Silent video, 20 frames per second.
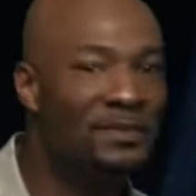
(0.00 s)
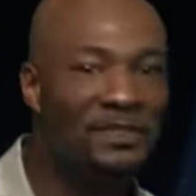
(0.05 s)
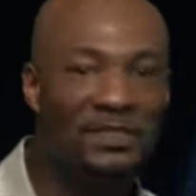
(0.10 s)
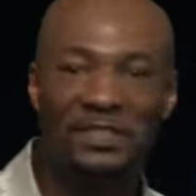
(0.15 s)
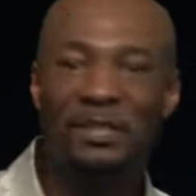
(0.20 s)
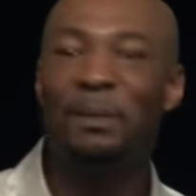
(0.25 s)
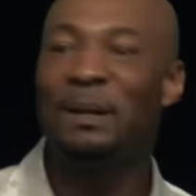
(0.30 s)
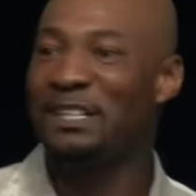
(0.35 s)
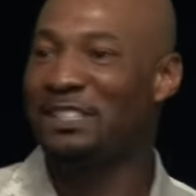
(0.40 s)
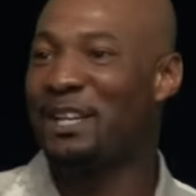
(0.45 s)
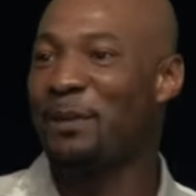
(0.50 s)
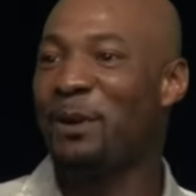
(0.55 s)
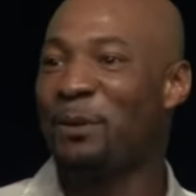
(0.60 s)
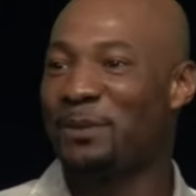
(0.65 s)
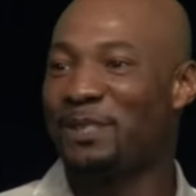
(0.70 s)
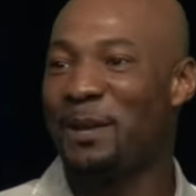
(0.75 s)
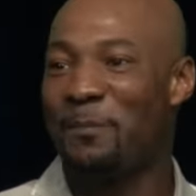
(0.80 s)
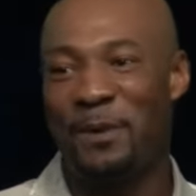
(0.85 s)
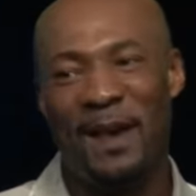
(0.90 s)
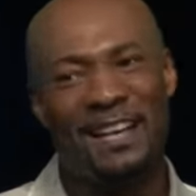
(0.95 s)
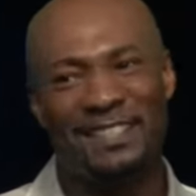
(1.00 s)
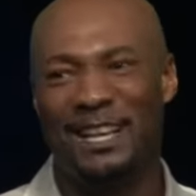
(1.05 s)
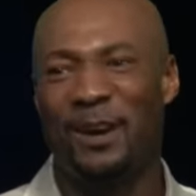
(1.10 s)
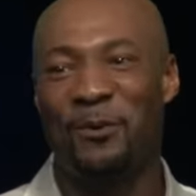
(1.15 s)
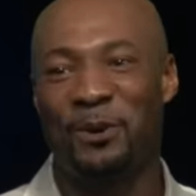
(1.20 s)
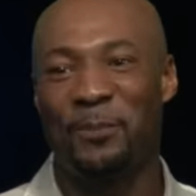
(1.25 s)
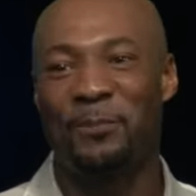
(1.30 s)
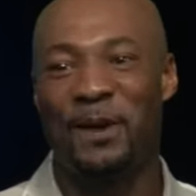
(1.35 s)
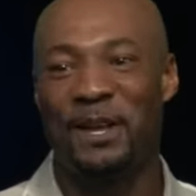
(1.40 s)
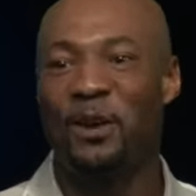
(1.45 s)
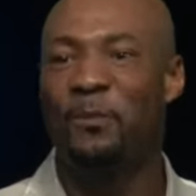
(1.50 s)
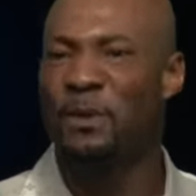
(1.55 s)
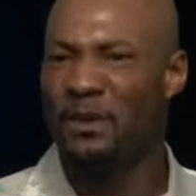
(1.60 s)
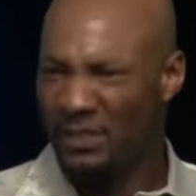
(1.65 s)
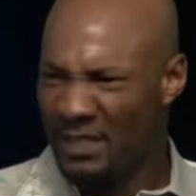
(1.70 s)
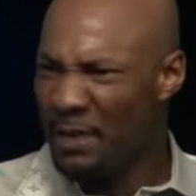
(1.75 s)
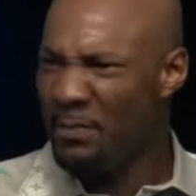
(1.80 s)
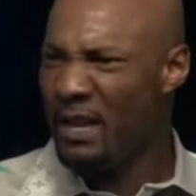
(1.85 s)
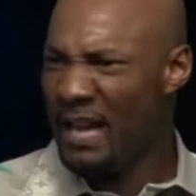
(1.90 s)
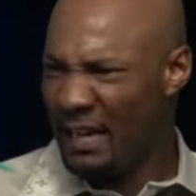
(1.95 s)
Somebody just come up and say, Pastor, I want to pay your bills.
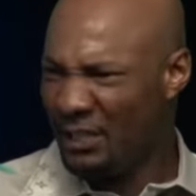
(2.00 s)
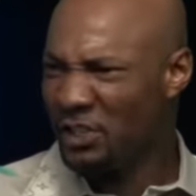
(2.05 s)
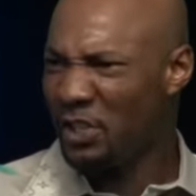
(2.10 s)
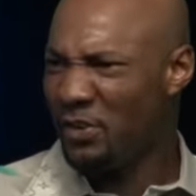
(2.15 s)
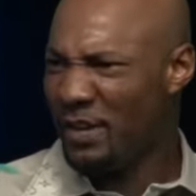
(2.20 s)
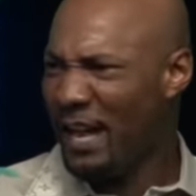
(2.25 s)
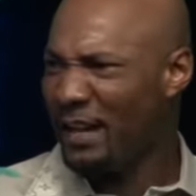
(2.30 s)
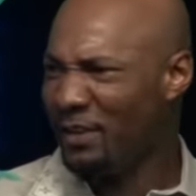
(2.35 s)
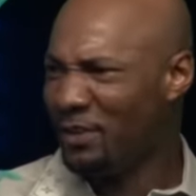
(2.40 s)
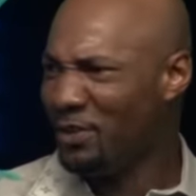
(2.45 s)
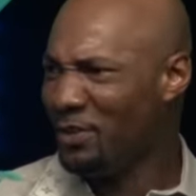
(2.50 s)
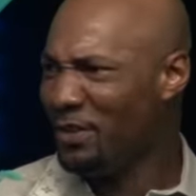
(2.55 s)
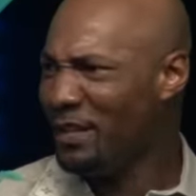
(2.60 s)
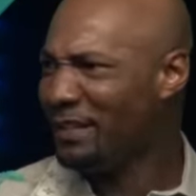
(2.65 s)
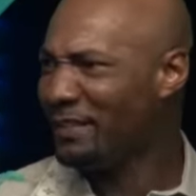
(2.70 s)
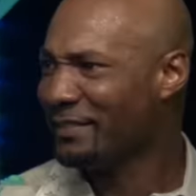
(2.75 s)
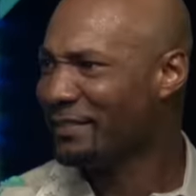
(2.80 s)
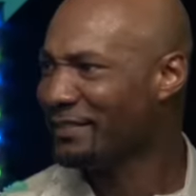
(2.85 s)
Come here, I'll show you how to do it.